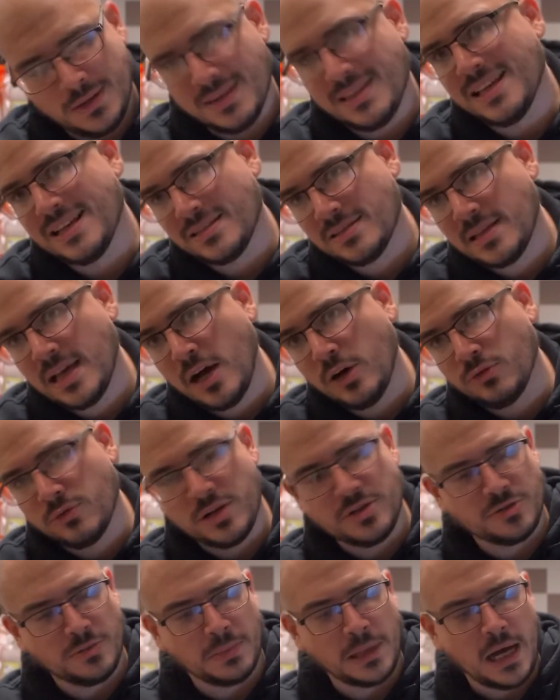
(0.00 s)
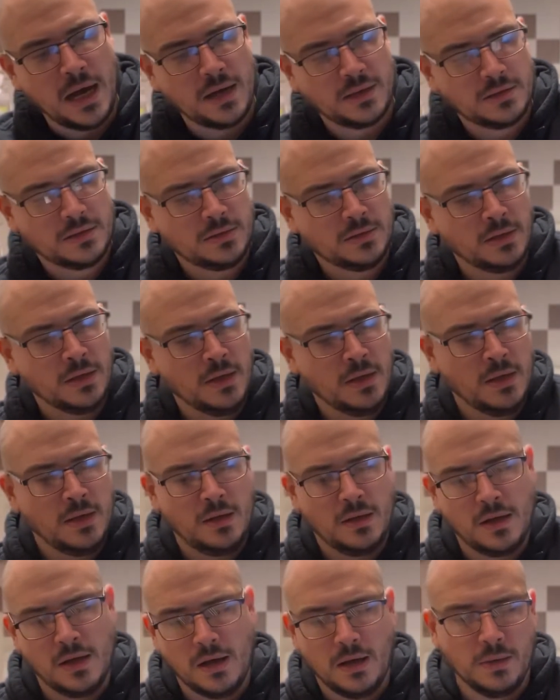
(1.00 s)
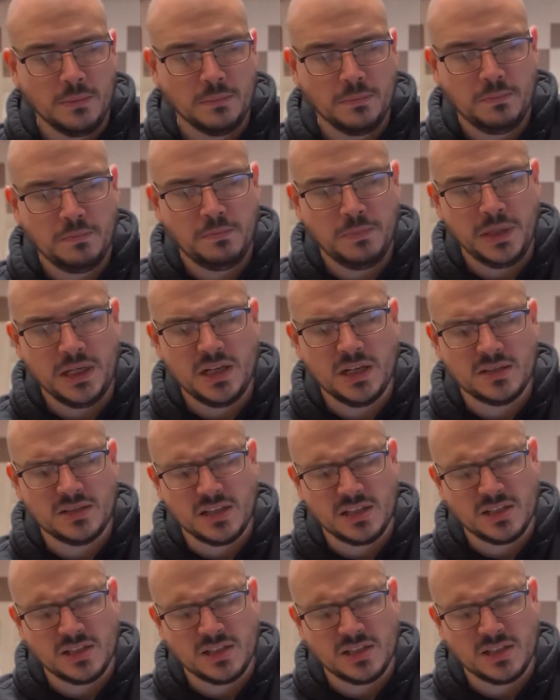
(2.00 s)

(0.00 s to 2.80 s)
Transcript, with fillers: this Hellraiser box um, because the